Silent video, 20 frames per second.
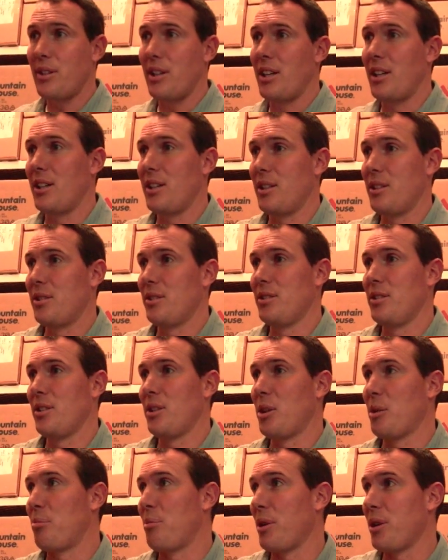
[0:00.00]
uh, you
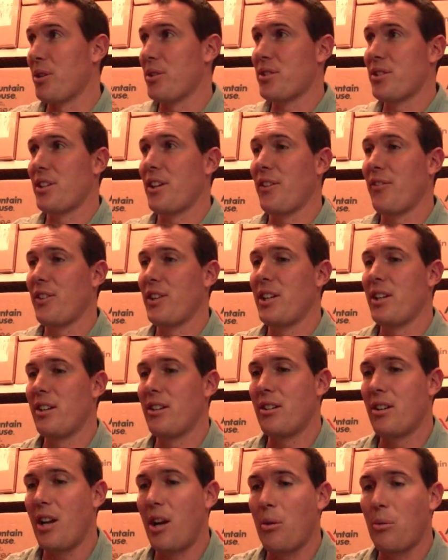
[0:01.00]
could put your stuff in
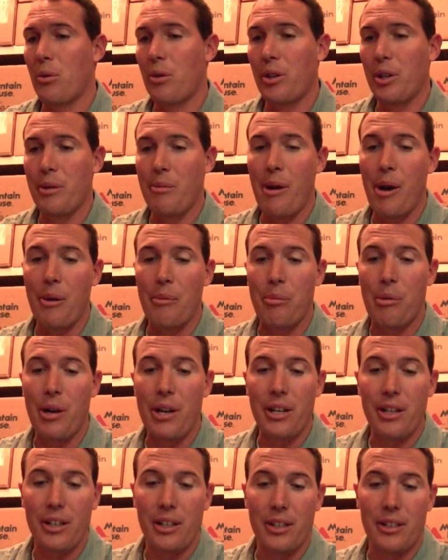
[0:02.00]
here and not worry about
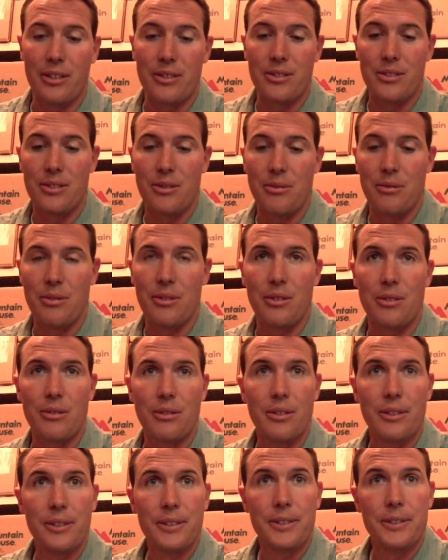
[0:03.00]
break-ins. And what is
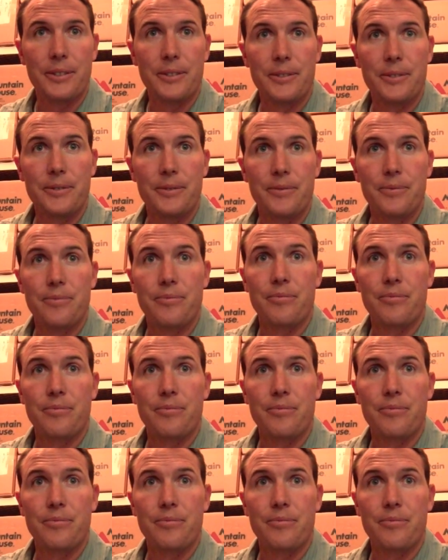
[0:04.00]
the access?